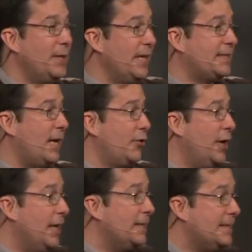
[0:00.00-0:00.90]
I mean, that's how
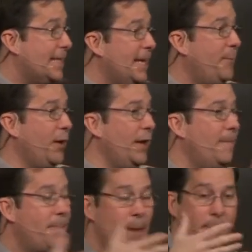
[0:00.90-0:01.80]

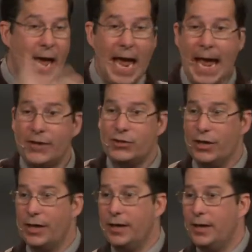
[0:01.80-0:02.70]
deeply
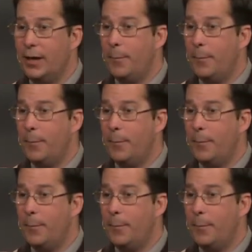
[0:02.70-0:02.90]
passionate